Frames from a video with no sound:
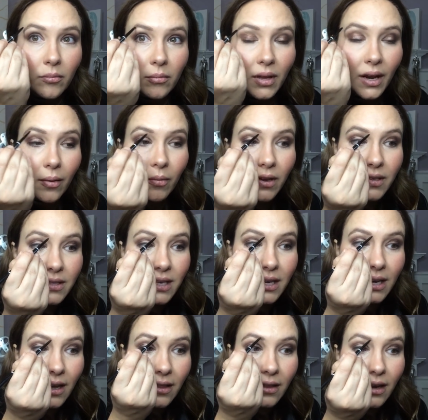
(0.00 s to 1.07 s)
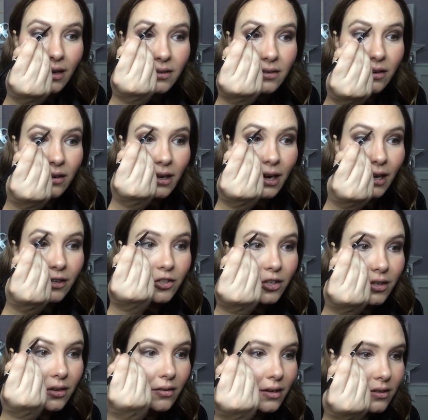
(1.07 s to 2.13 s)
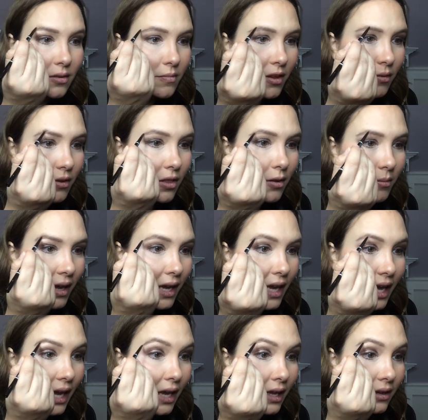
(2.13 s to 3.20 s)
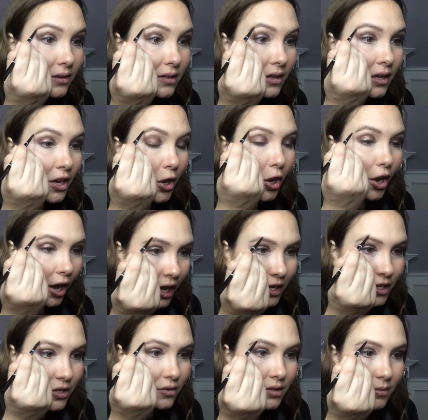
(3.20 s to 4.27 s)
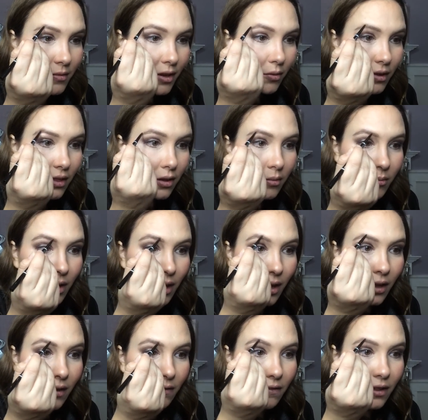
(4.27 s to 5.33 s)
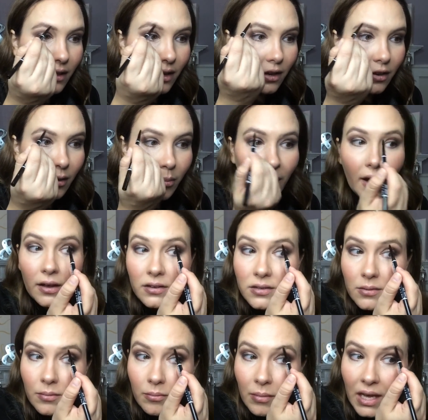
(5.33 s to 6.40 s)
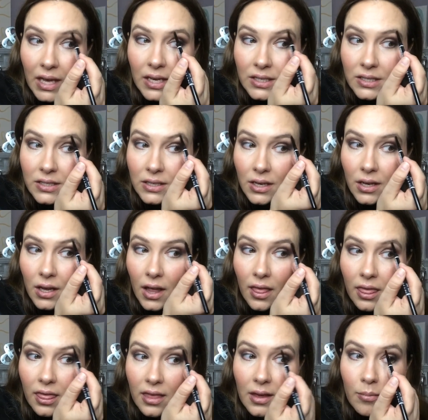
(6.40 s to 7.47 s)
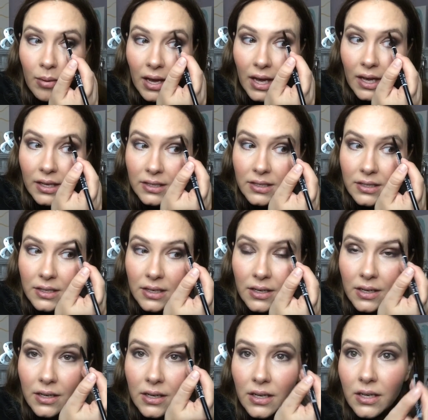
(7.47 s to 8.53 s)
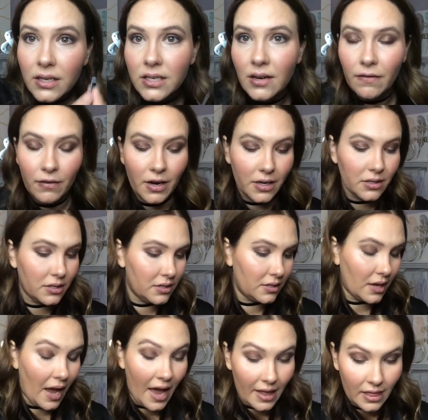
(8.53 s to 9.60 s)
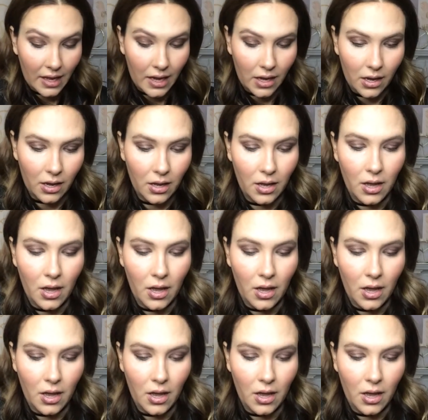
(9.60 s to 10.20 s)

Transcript: But I will say now that I started actually doing something with them, I can't not do something with them. Filling in your brows makes the biggest difference, I think.